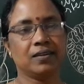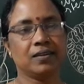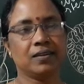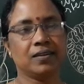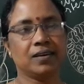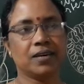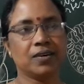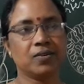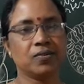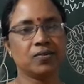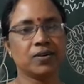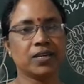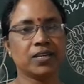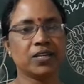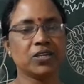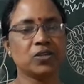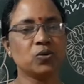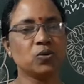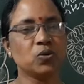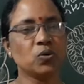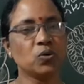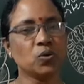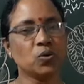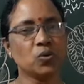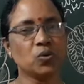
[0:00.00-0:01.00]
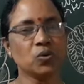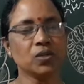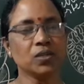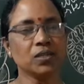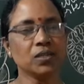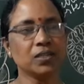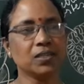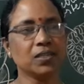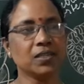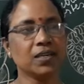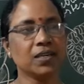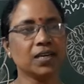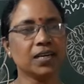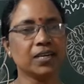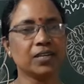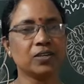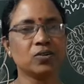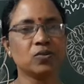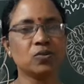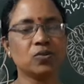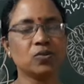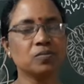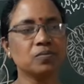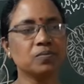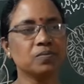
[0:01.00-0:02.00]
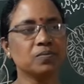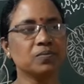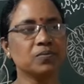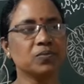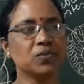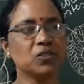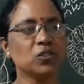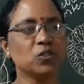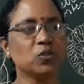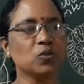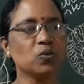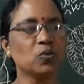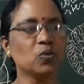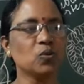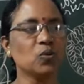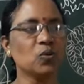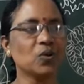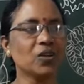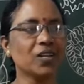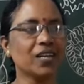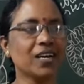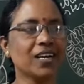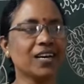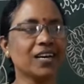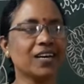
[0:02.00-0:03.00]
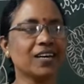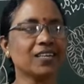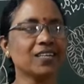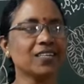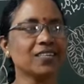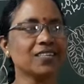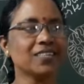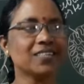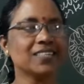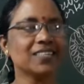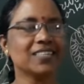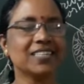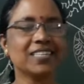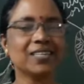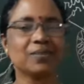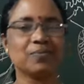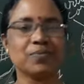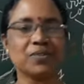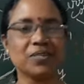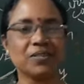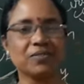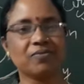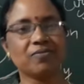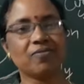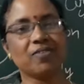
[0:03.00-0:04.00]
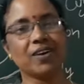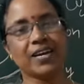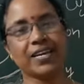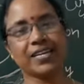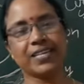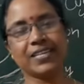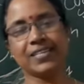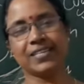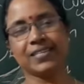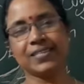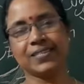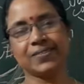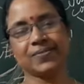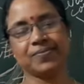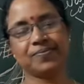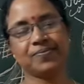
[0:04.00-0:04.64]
How are you all? I hope you all are keeping fine.